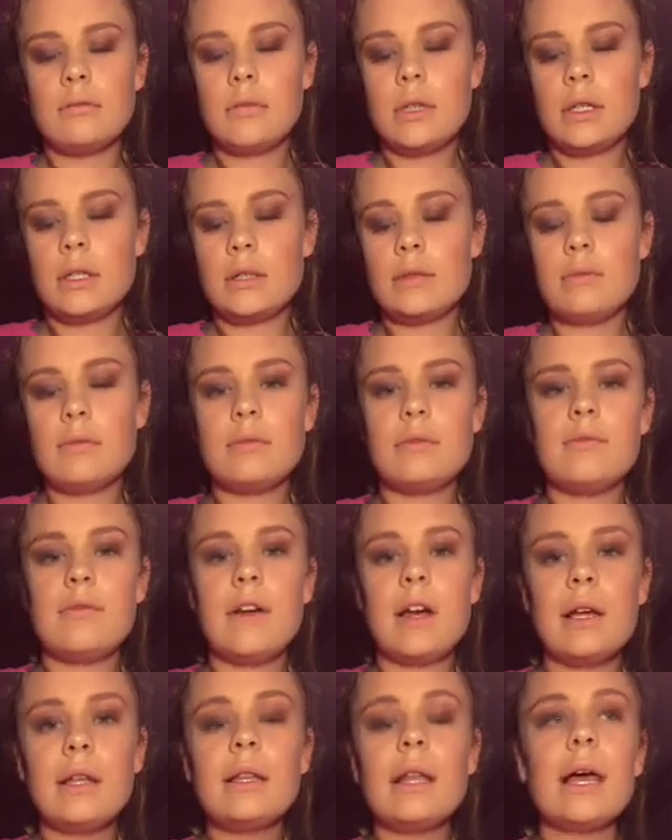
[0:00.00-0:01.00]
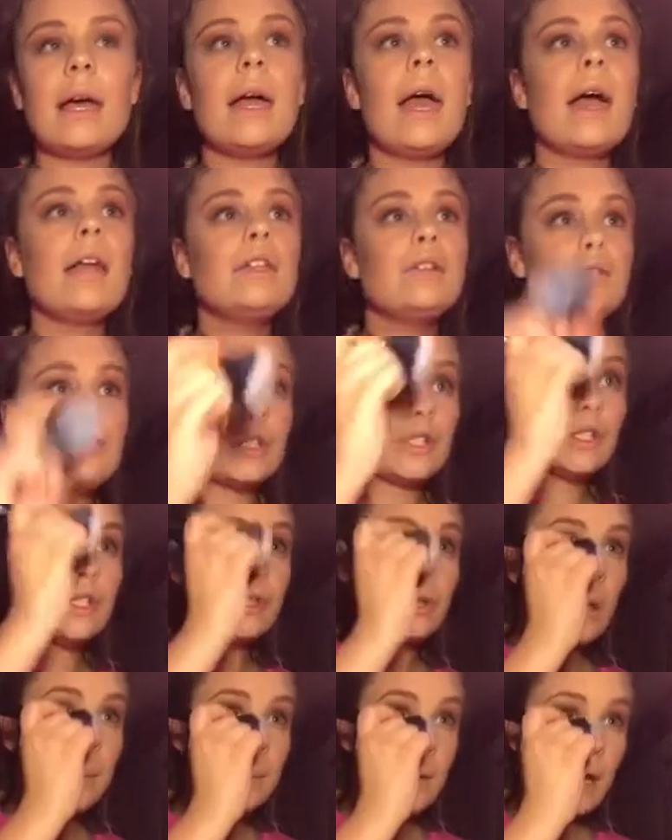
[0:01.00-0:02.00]
it's very light, and you
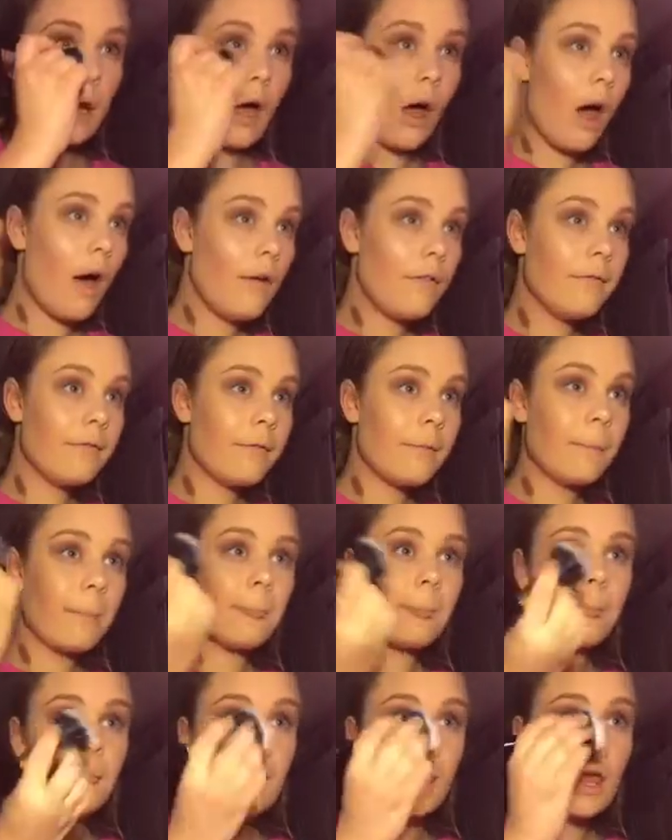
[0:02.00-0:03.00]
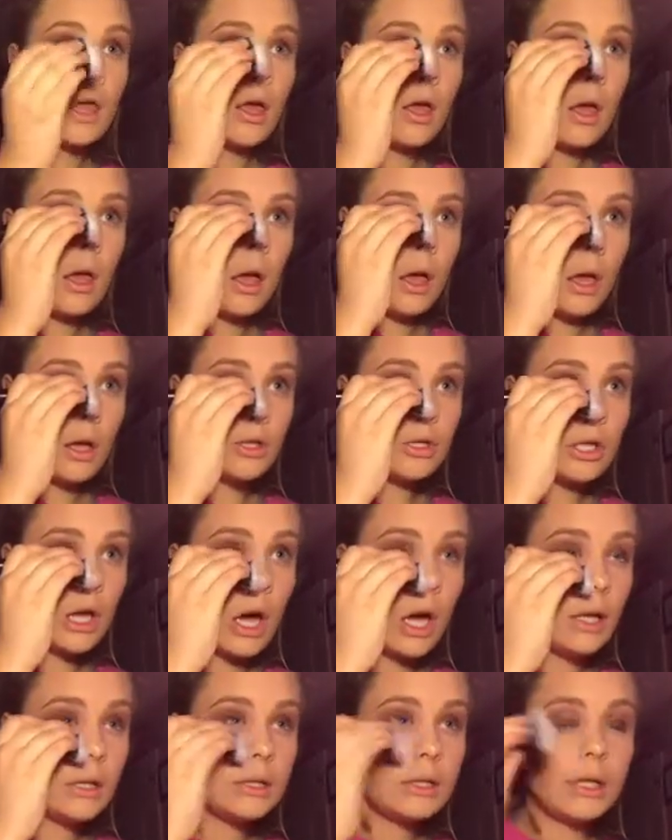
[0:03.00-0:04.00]
just sweep it off.
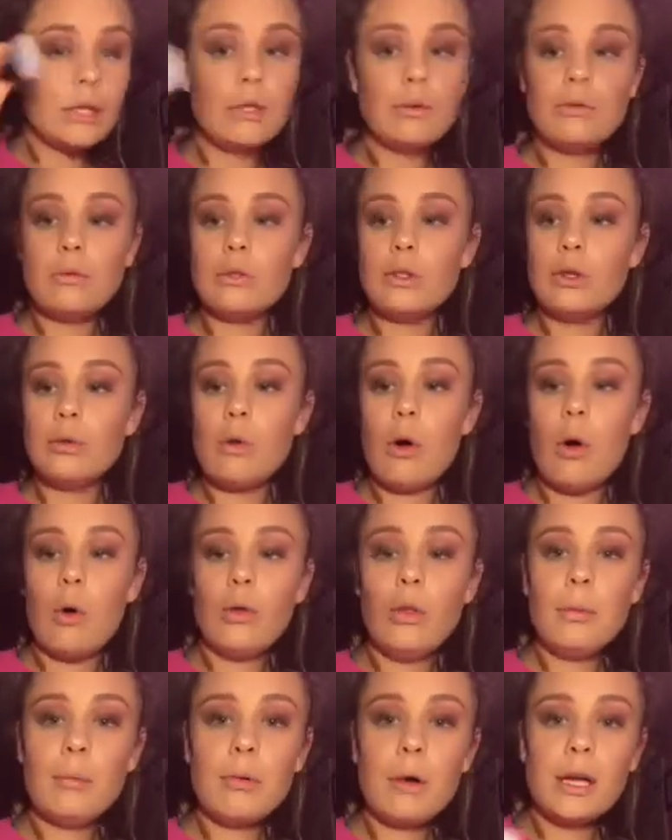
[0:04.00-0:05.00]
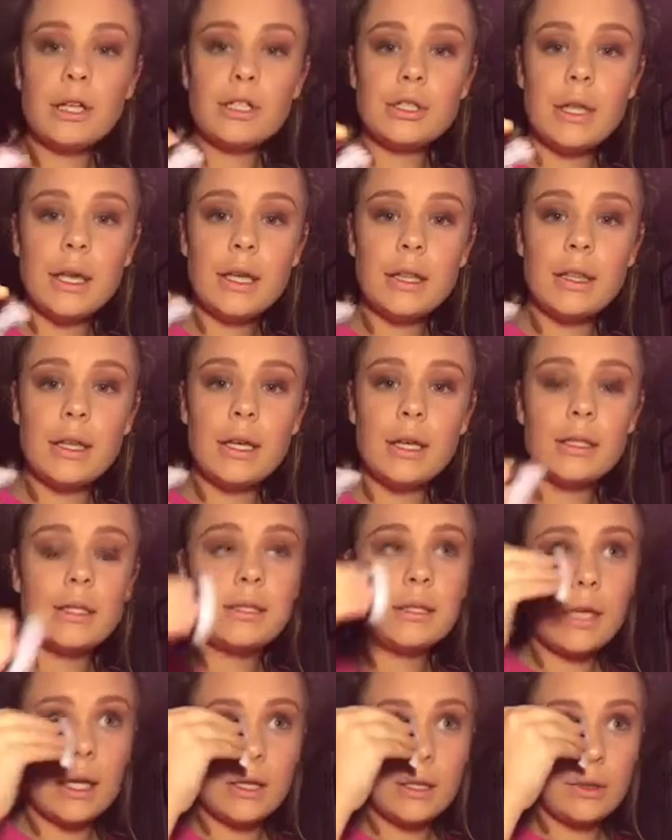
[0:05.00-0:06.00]
Not, you hold the brush like
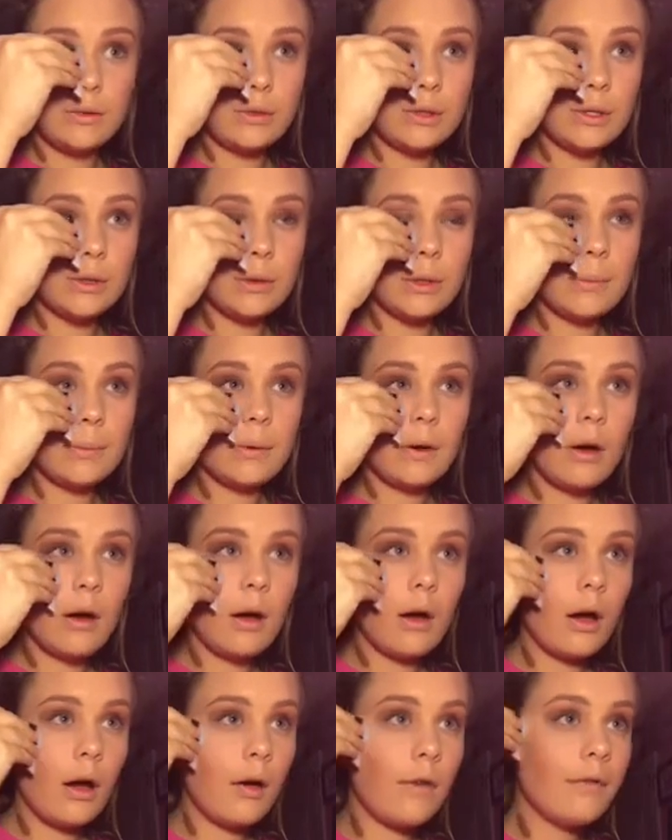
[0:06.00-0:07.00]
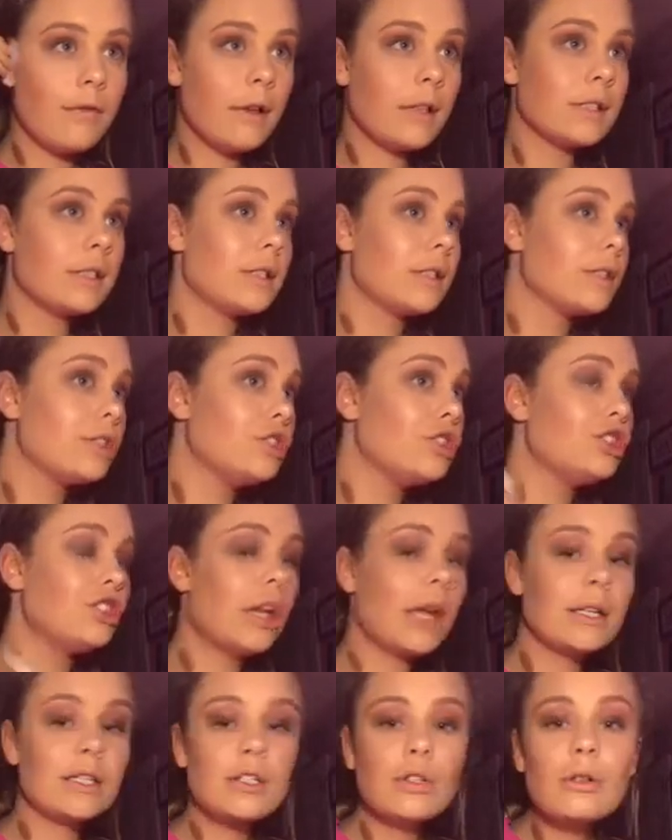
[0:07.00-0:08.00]
this and you sweep off as
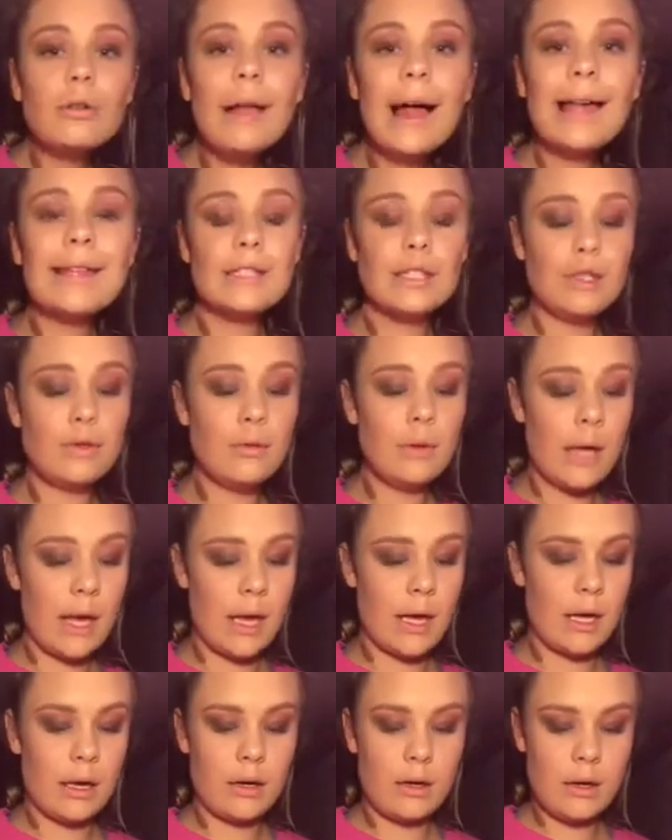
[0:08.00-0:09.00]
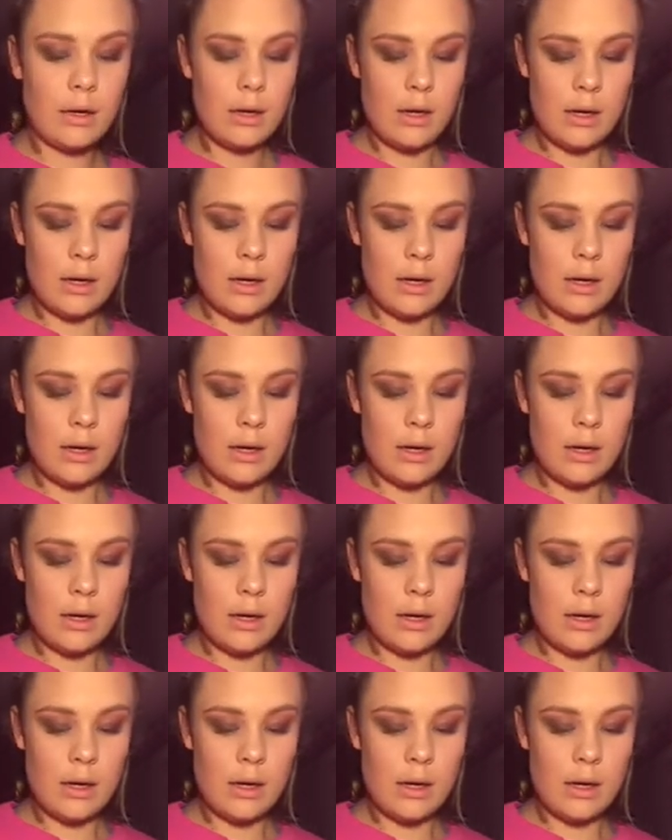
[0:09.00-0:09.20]
gentle as you can.